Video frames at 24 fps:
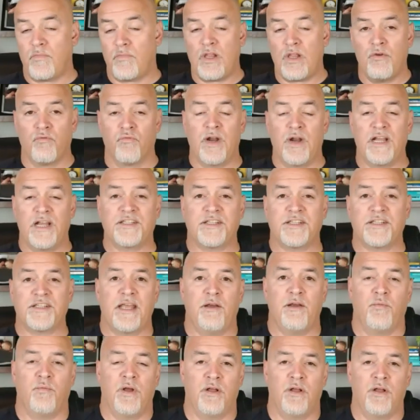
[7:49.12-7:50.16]

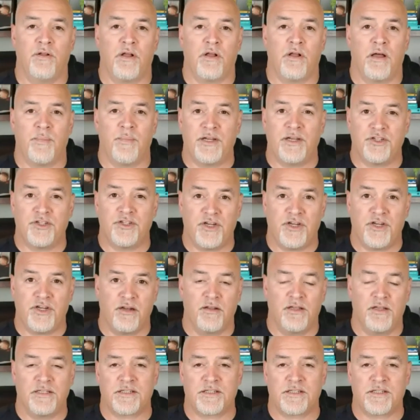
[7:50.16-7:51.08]
resonate well on my channel.